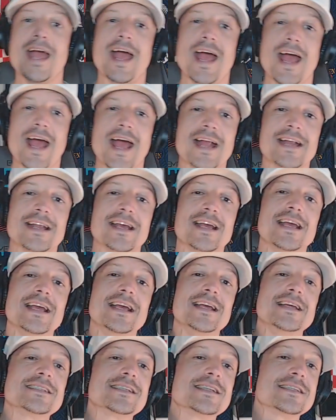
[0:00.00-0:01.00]
And
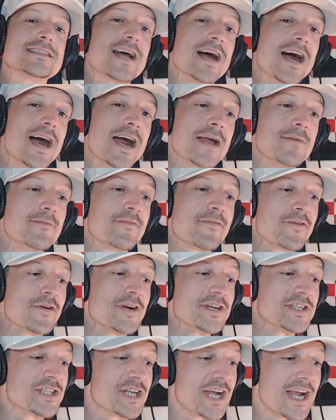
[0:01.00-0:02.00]
is it time for
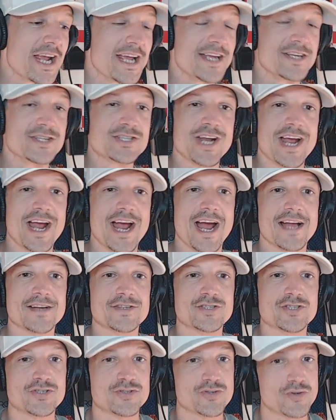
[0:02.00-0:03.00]
a change at
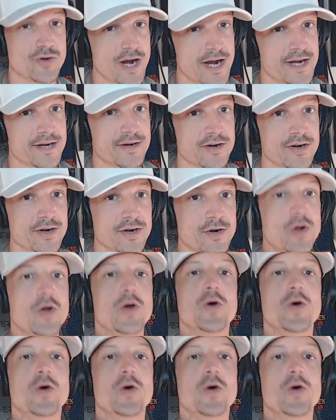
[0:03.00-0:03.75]
striker?